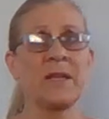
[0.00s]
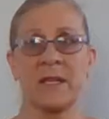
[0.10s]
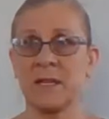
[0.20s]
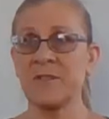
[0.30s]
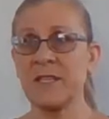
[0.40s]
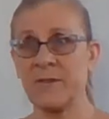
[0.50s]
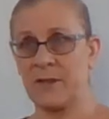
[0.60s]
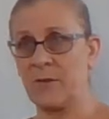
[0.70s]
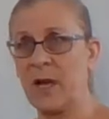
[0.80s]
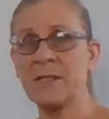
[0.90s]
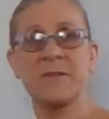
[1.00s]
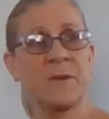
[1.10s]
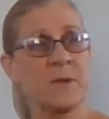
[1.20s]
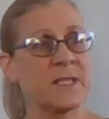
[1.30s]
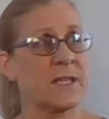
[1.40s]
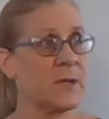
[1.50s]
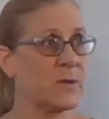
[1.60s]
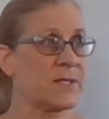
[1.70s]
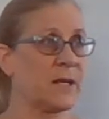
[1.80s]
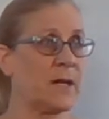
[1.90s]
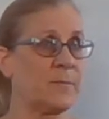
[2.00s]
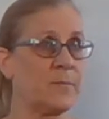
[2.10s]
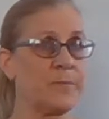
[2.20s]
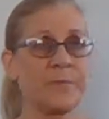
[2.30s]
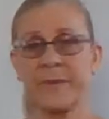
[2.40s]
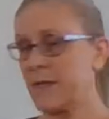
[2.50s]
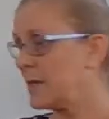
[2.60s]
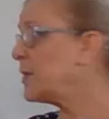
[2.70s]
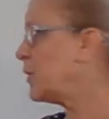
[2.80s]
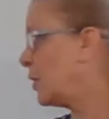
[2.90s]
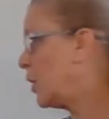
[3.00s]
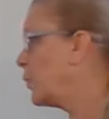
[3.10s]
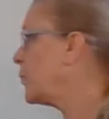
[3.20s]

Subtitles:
negative 7, right, if it was an equal sign. No